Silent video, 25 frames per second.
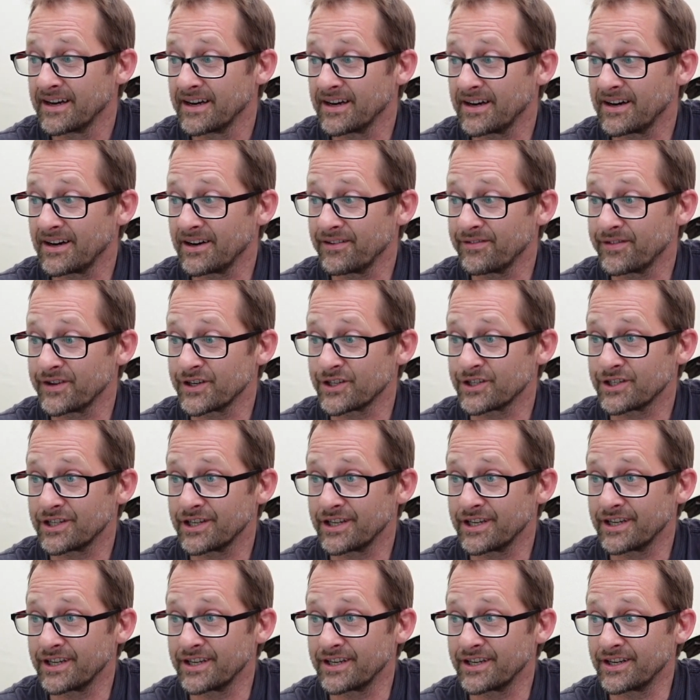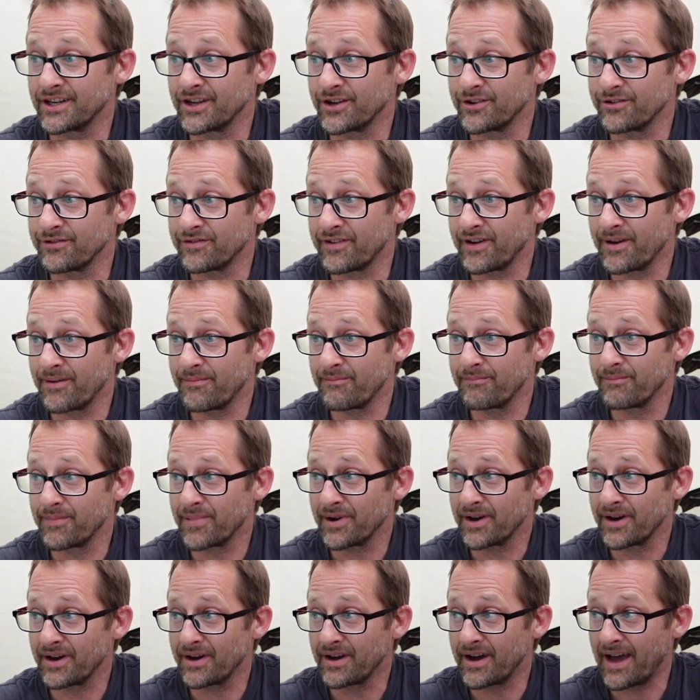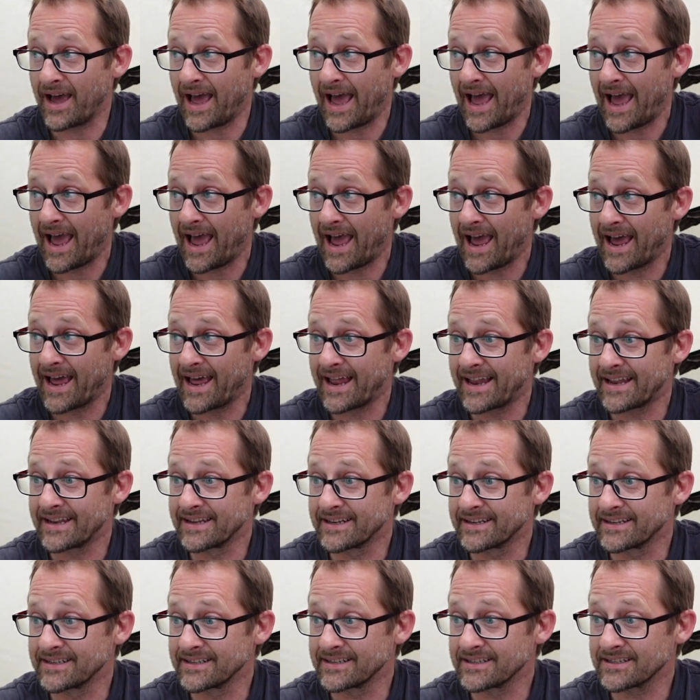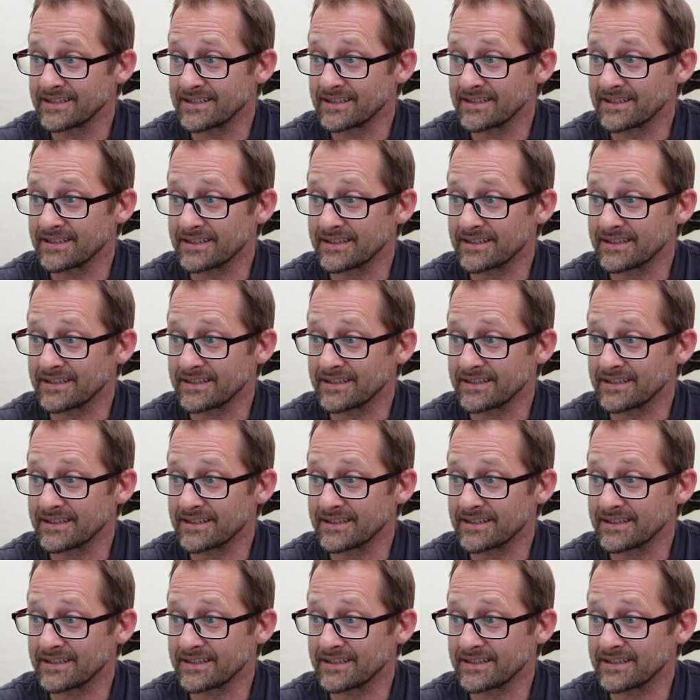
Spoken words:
I fished it in November and